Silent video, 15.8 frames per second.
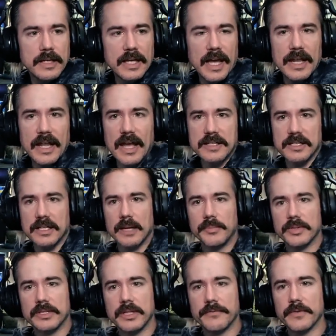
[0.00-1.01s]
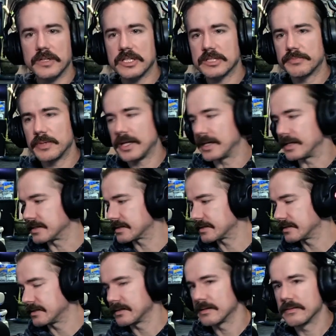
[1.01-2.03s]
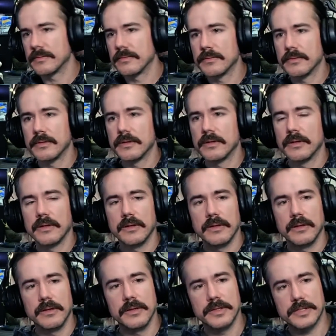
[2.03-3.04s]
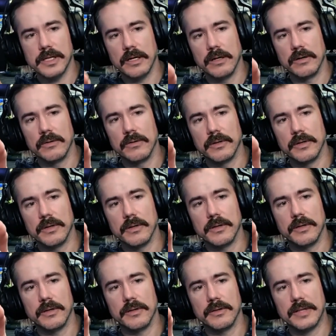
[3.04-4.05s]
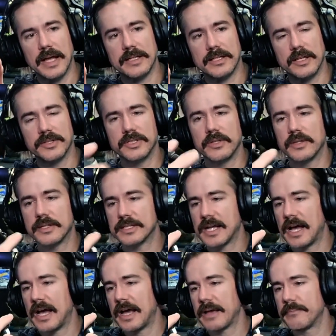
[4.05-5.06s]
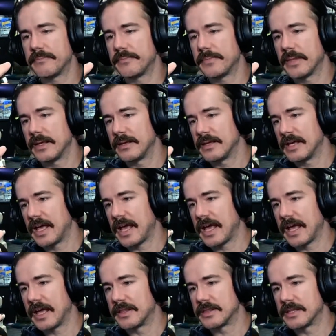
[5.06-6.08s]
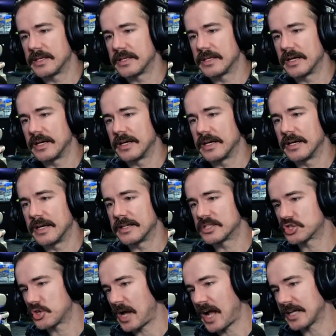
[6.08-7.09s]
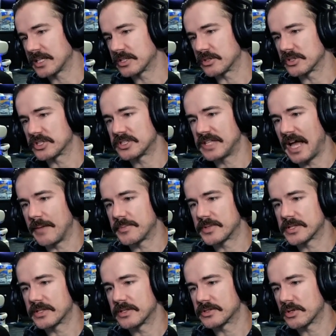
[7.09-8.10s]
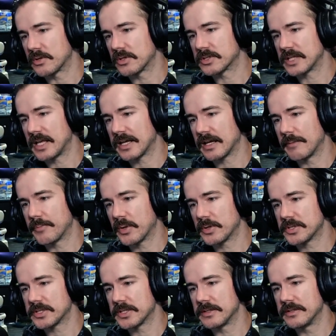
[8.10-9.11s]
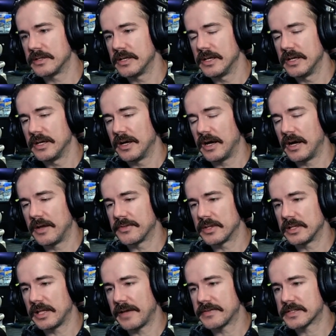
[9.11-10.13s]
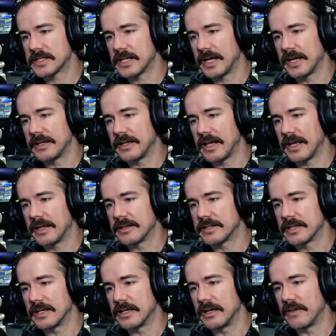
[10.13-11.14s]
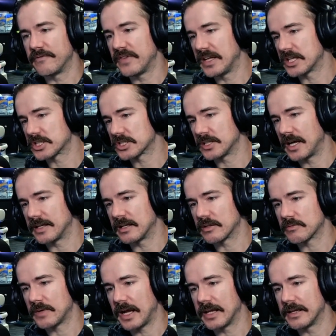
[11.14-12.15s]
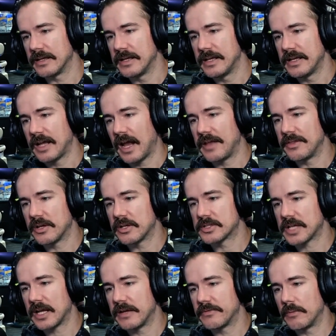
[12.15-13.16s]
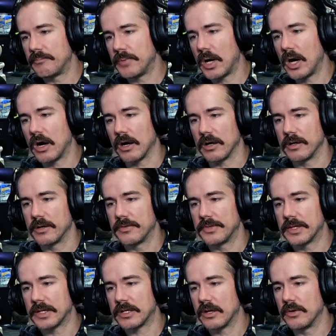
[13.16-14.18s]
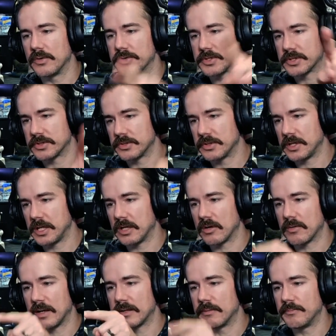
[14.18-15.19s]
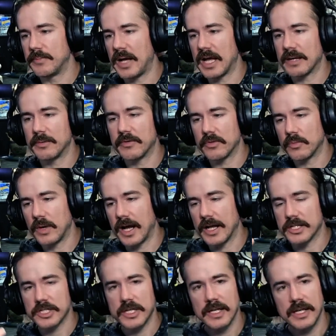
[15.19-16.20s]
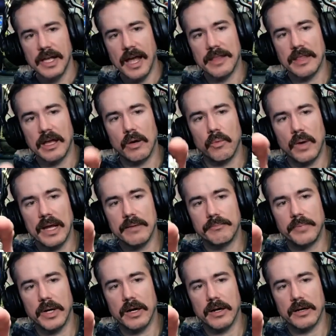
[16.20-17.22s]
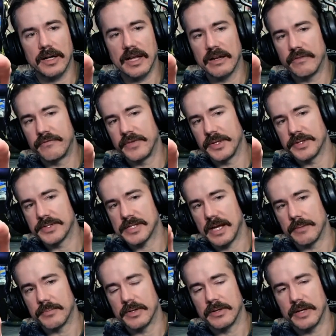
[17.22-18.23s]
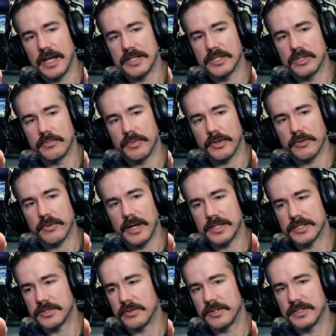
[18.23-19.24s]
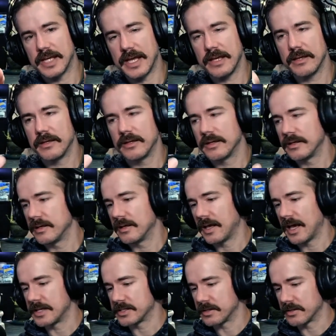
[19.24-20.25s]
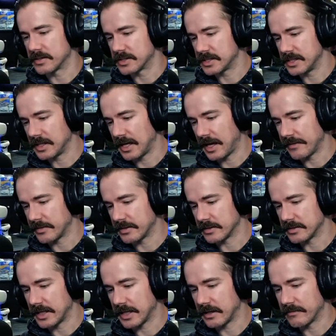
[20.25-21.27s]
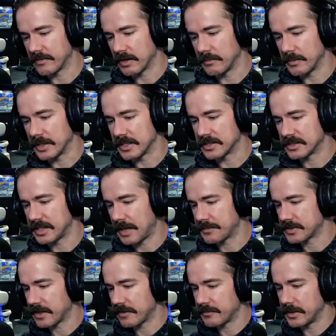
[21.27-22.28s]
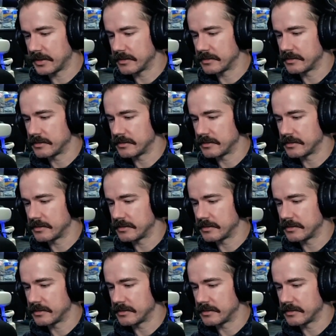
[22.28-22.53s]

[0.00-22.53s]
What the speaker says: And it has a couple different displays. So that tells you the time, and it tracks your steps. So there's like a person on the left side and a finish line on the right. And there's kind of a bar that goes, around the bottom of the watch. And that white bar kind of fills up as you progress through the day. As you can see, I haven't taken very many steps. I've been